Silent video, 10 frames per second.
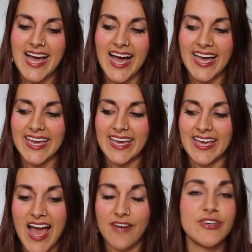
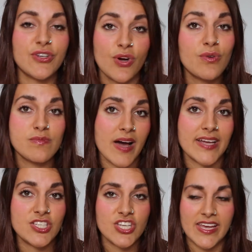I haven't grown
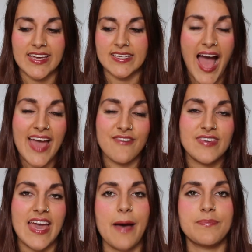much, and I've
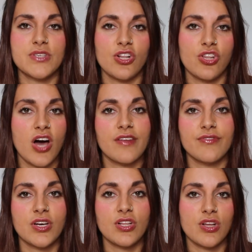kept a lot of
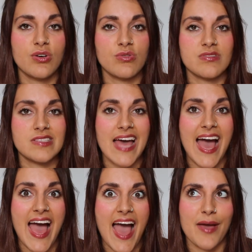the clothes
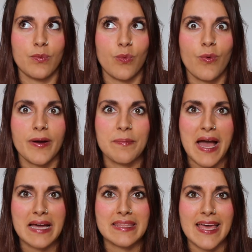that I wore
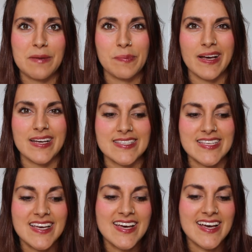back then because
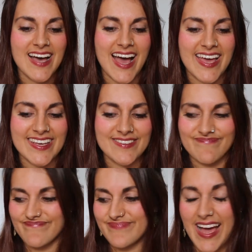
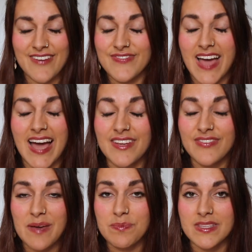I've kind of
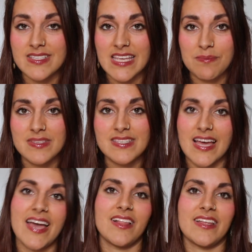kept the same
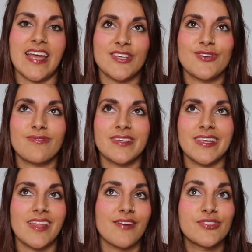style, and I don't
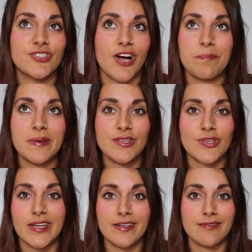really love shopping,
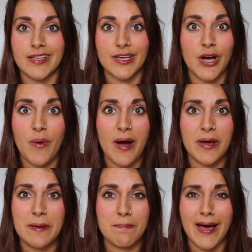so I didn't really go out
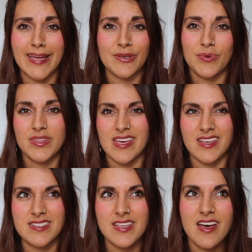and buy new
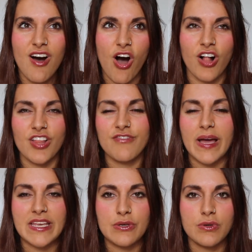things. All of
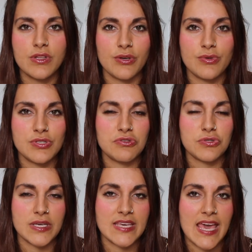my new clothes
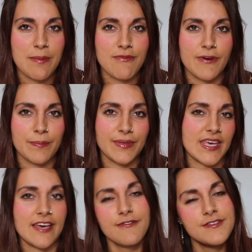usually came from
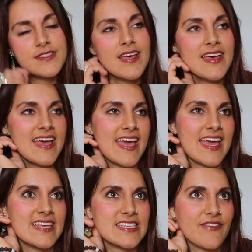gifts,
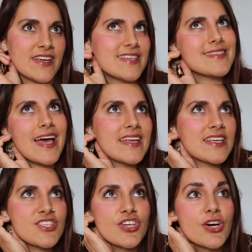and if I
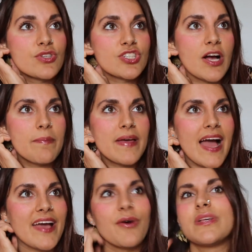decided to go shopping,
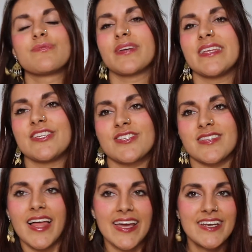I always really just
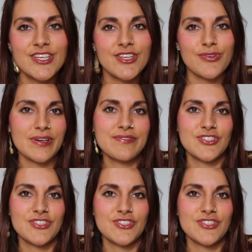liked thrift